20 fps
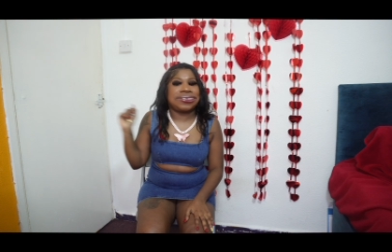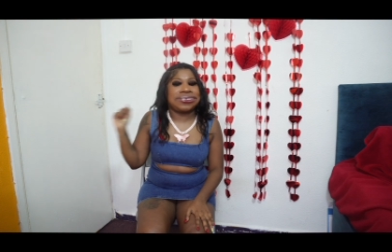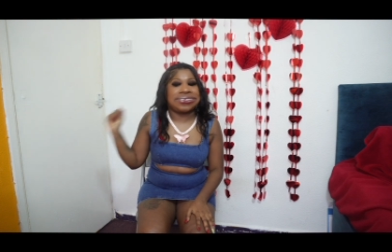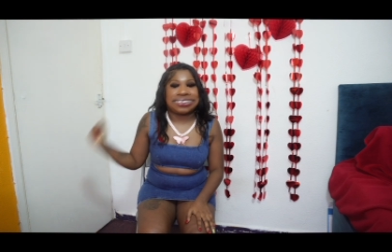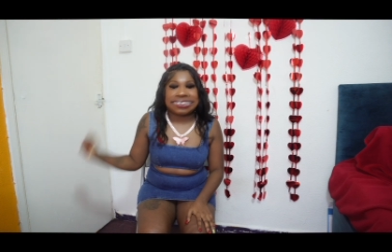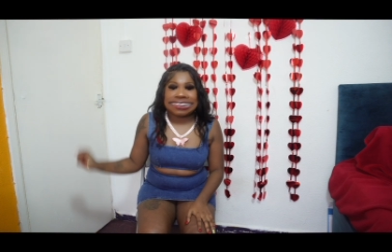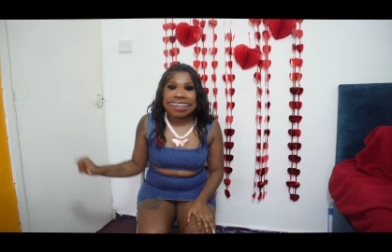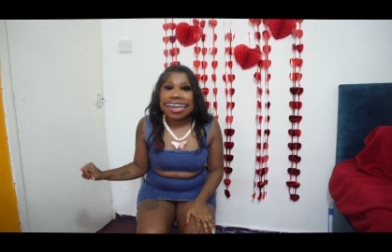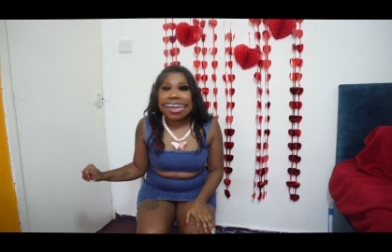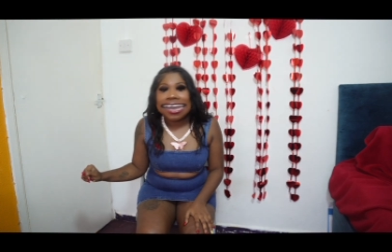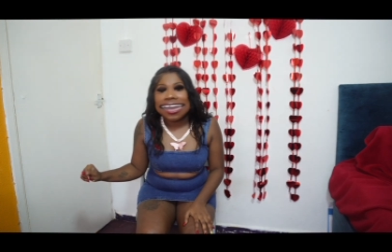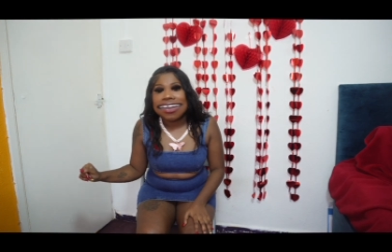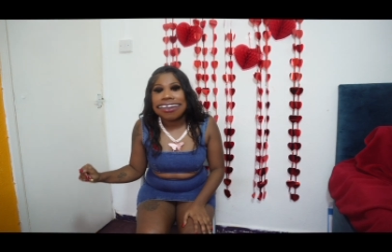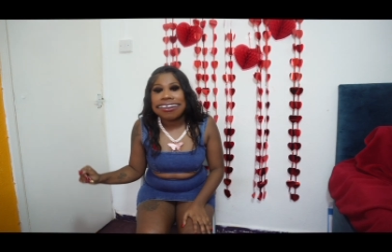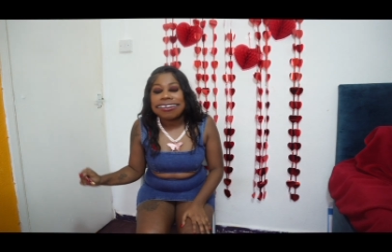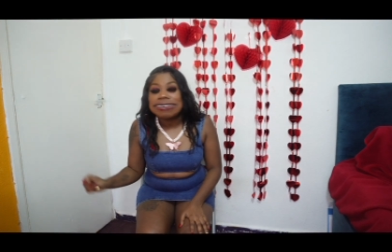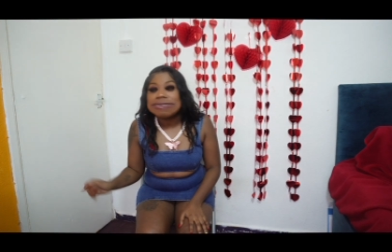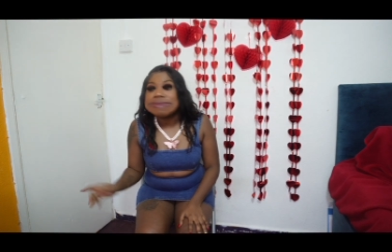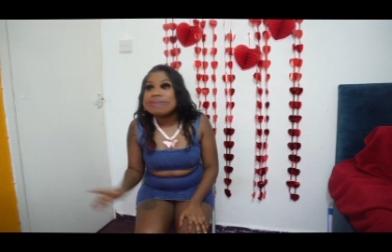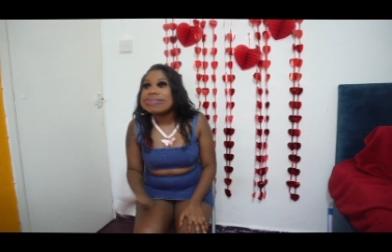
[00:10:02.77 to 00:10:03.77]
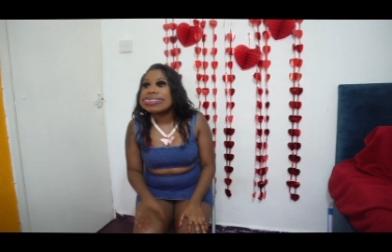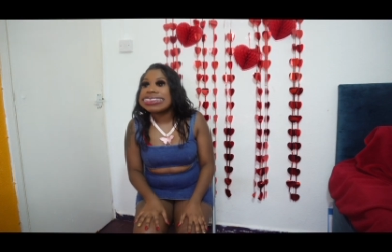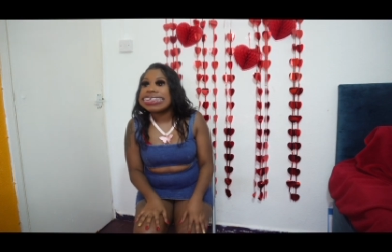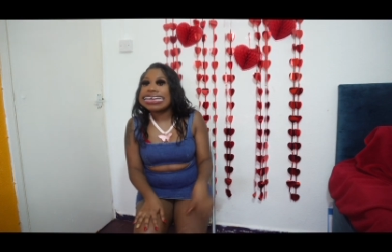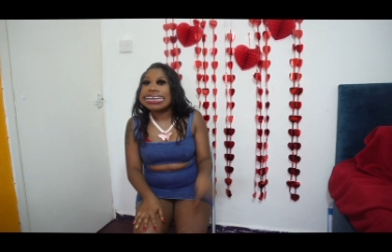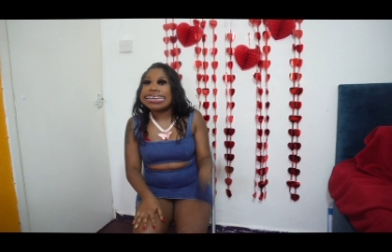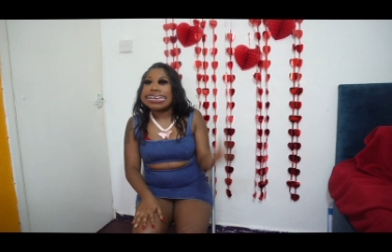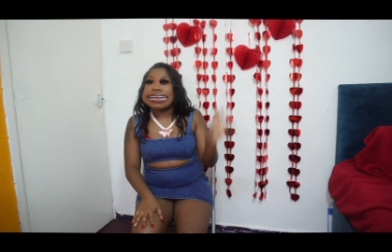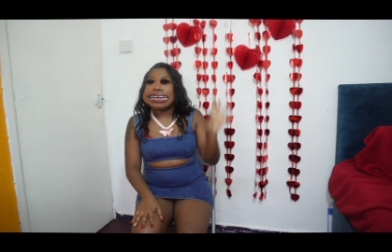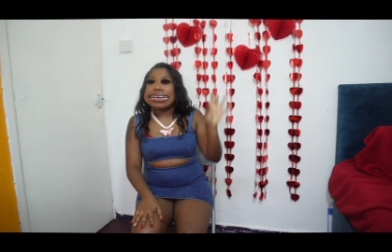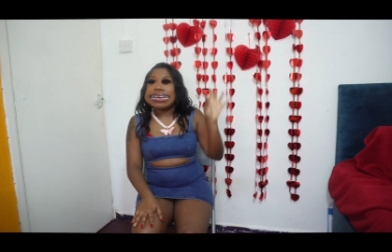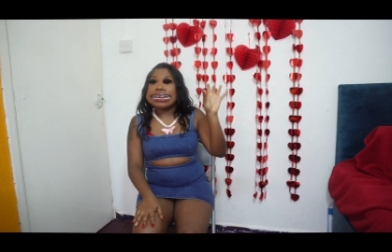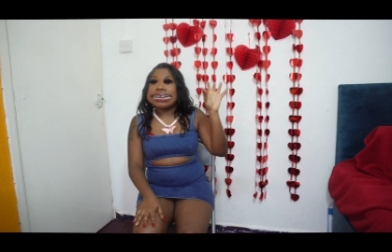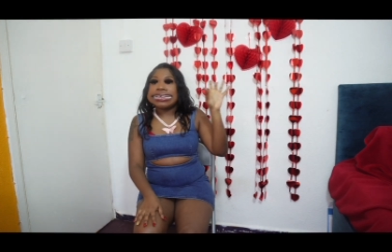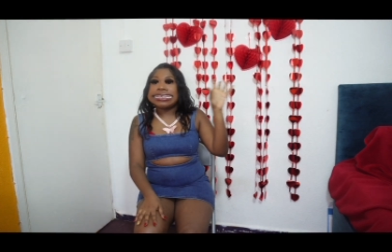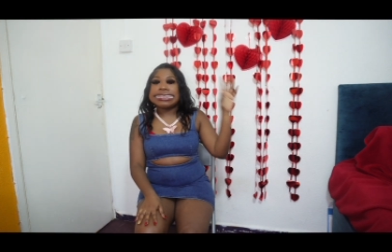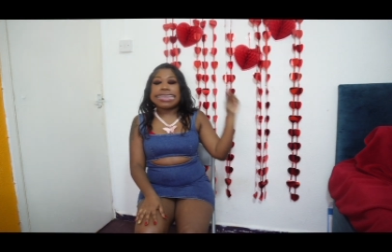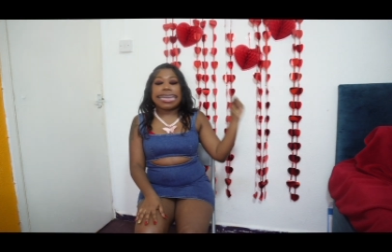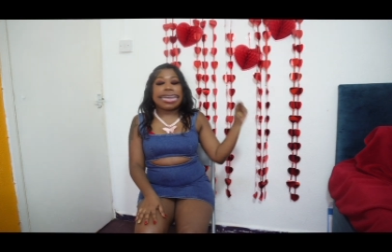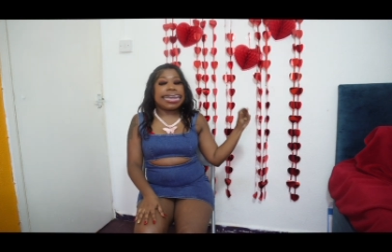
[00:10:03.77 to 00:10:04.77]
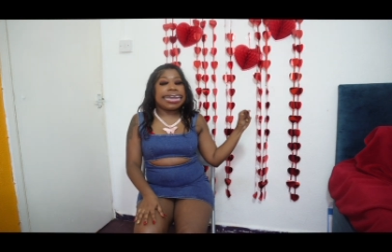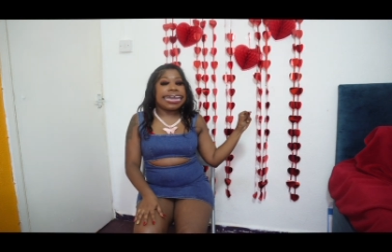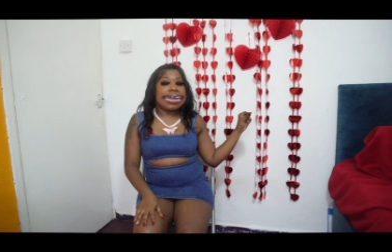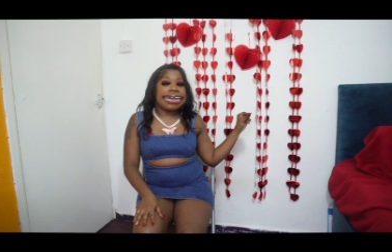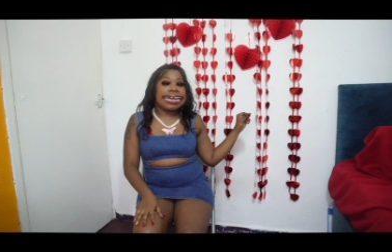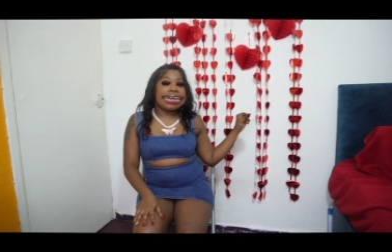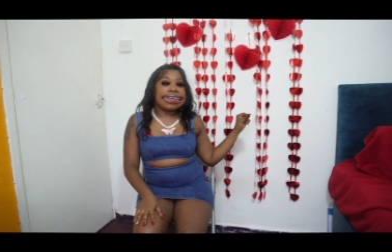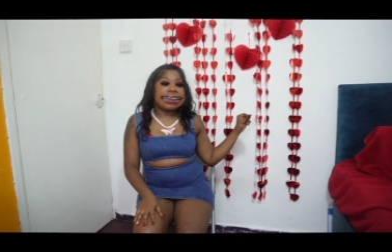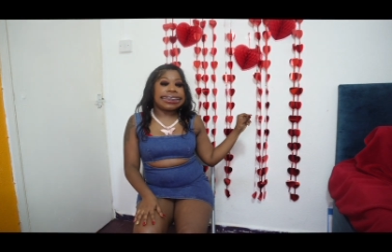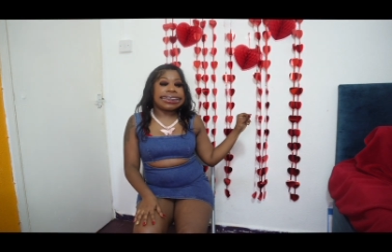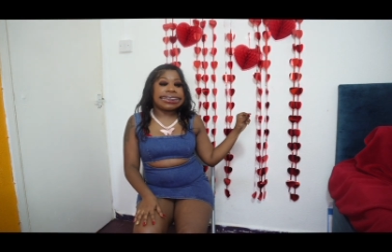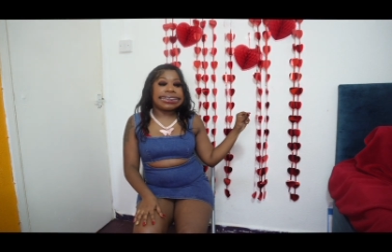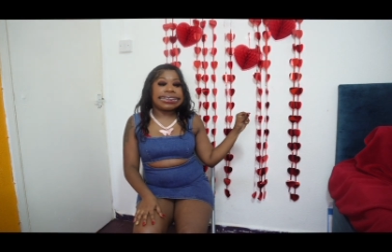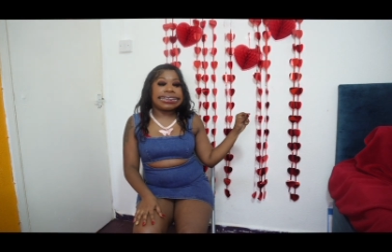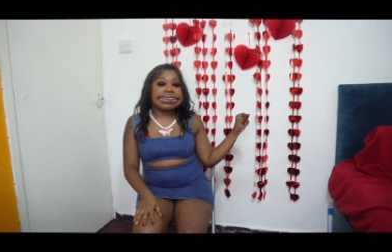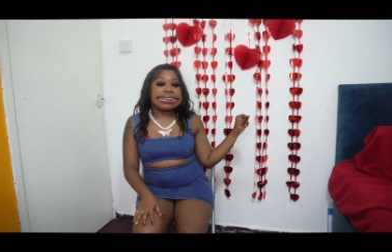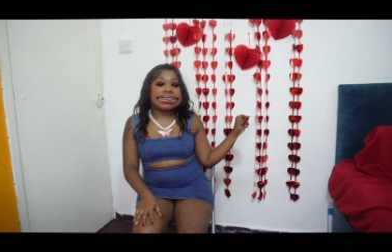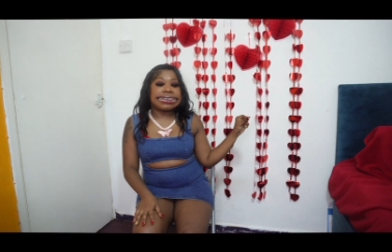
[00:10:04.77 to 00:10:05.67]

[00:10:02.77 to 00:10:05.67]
was good times. Then,